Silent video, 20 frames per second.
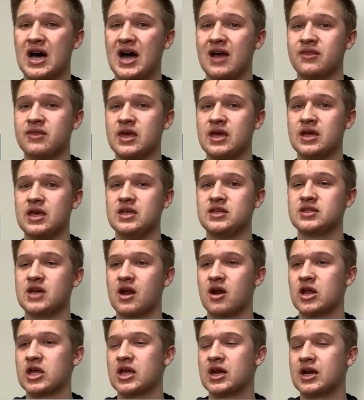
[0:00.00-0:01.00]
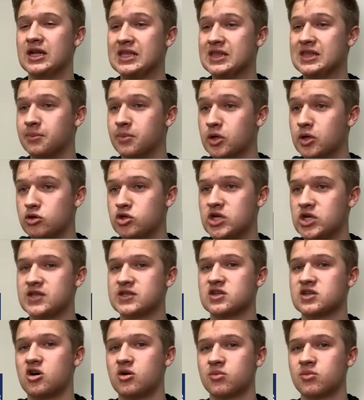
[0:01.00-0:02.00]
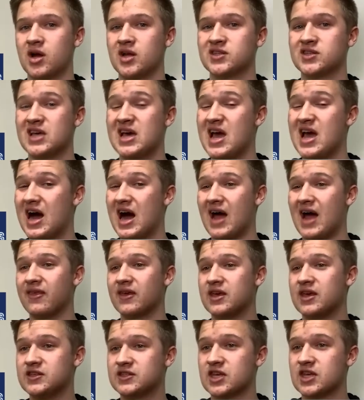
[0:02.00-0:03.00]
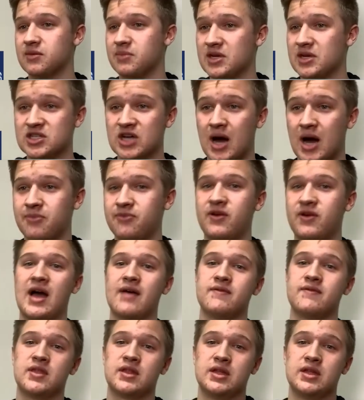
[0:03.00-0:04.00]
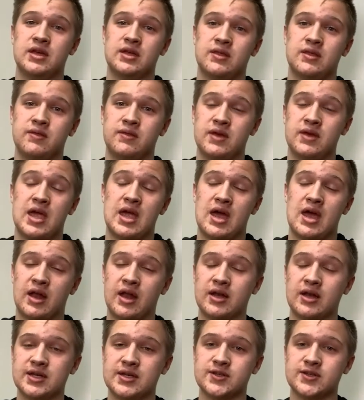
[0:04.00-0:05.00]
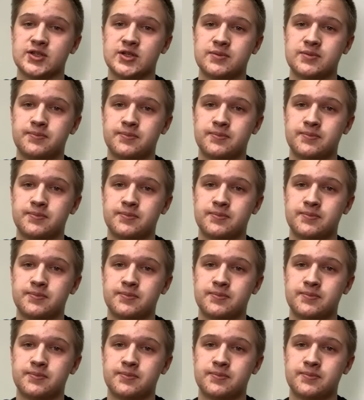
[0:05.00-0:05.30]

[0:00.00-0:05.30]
I think he's not only going to lead the Blue Jays in home runs, I think he's going to be top 5 in the AL at least.